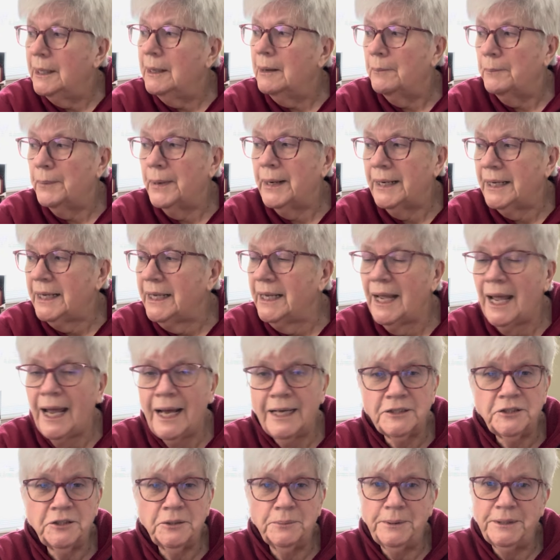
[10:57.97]
But he
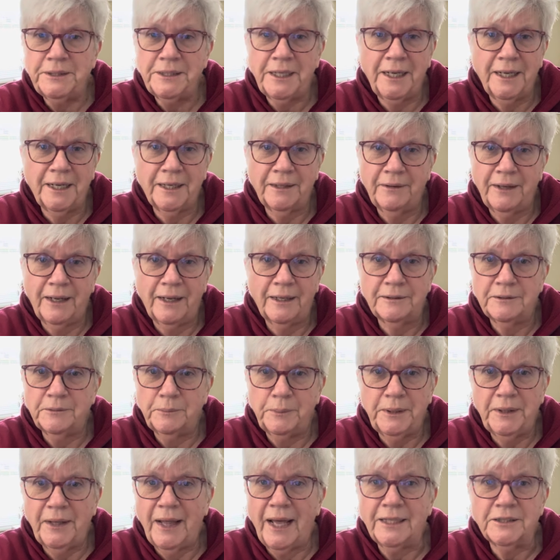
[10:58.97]
has to be taking that
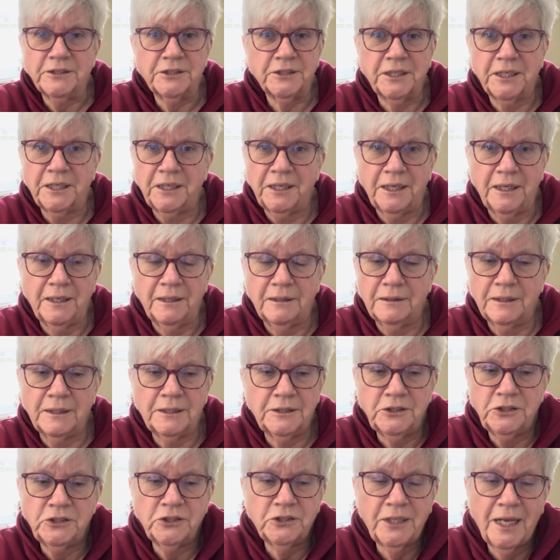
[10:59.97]
to be that skinny.
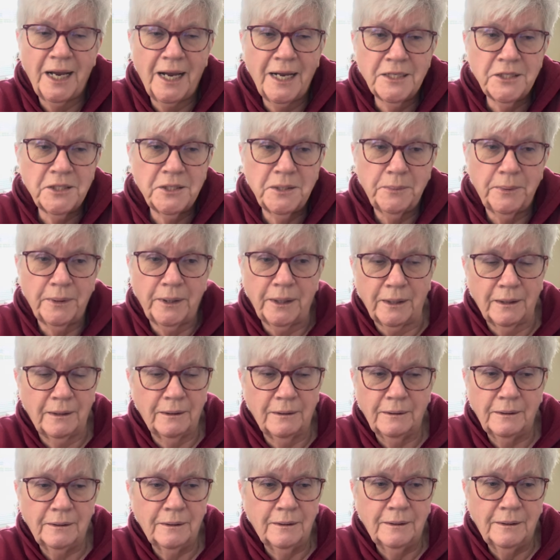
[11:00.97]
He just has to be.
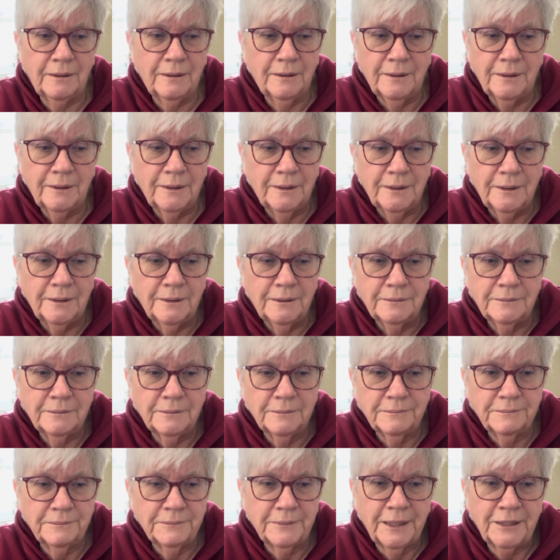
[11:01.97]

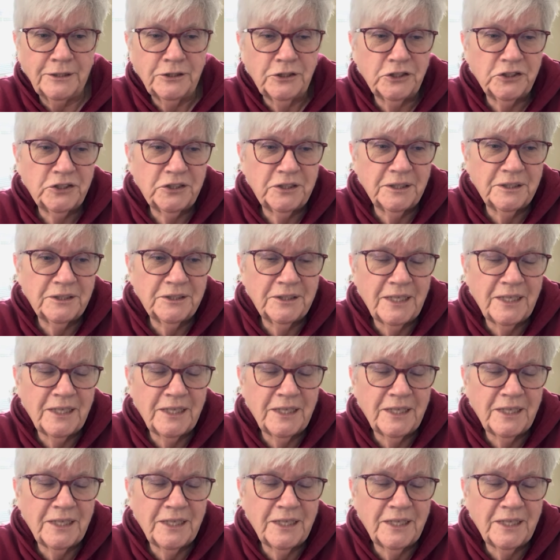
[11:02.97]
And it's just, it's